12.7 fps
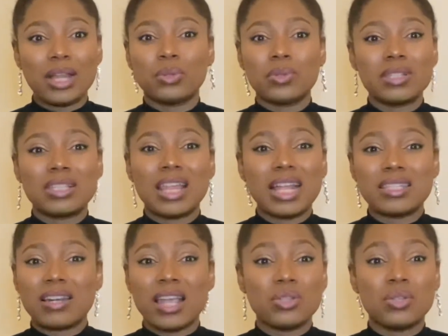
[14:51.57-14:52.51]
Don't start
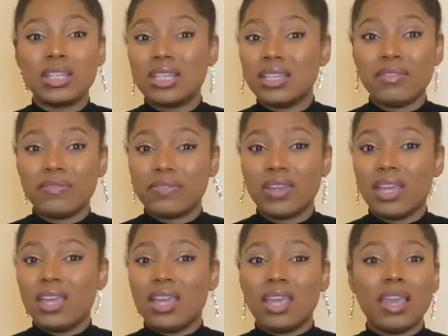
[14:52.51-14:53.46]
trying to live
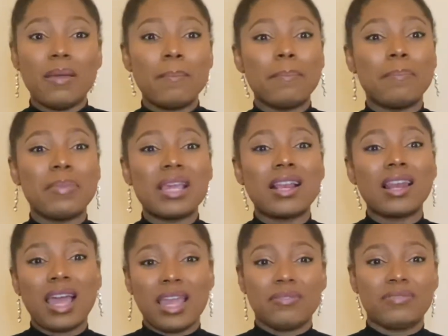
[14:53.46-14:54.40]
a big
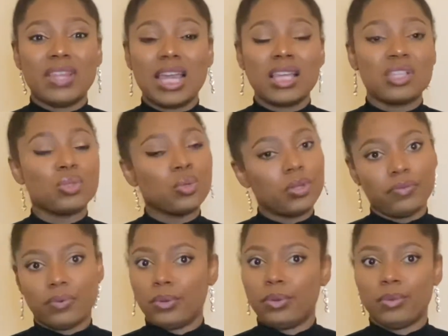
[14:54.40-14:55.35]
life that is not for
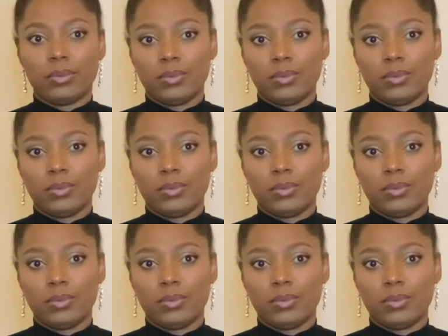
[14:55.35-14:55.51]
you.